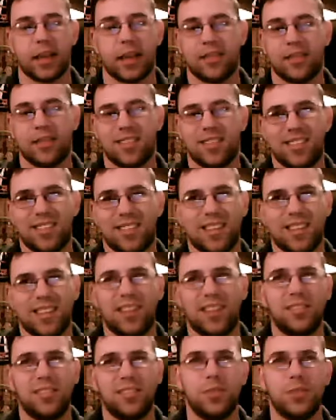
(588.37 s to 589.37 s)
It's not
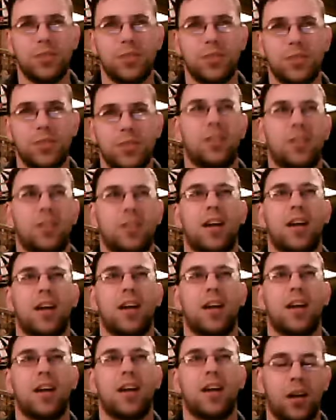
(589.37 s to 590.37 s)
used a lot
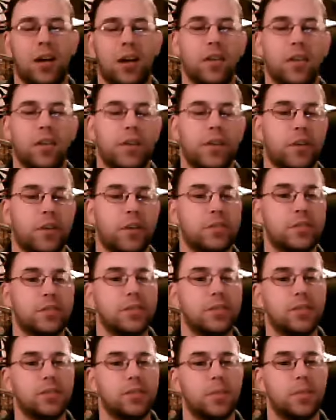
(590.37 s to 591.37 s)
on
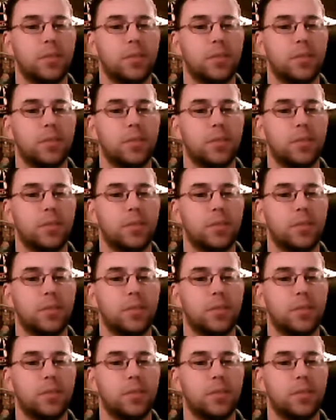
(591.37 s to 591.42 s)
adults.